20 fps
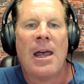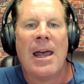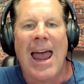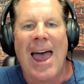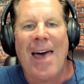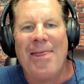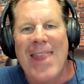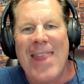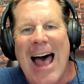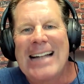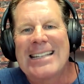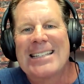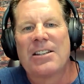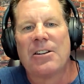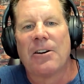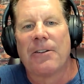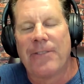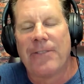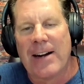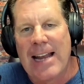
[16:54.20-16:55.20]
And that's
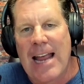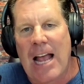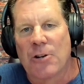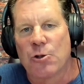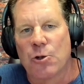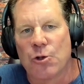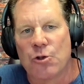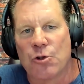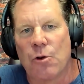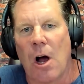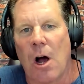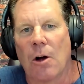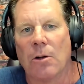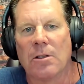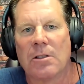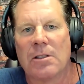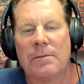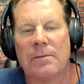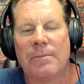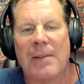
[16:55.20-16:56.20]
their financial
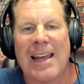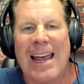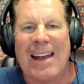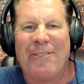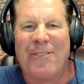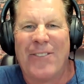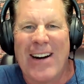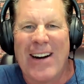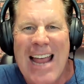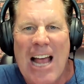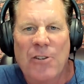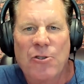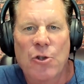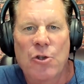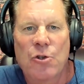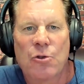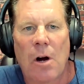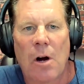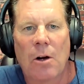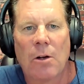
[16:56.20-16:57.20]
struggles. And financial
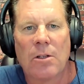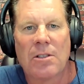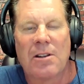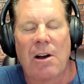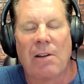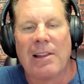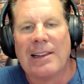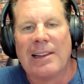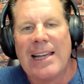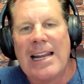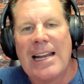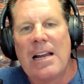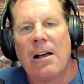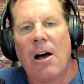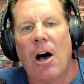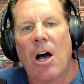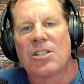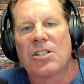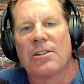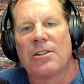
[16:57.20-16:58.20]
struggles are the leading
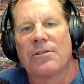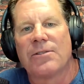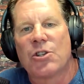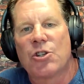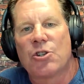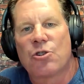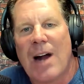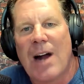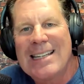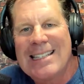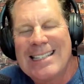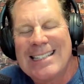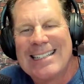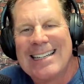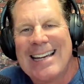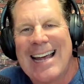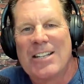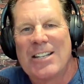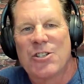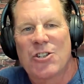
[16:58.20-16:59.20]
cause of stress,
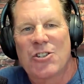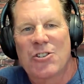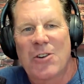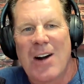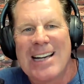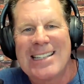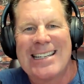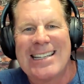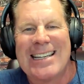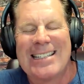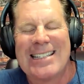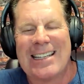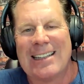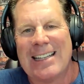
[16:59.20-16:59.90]
and stress is the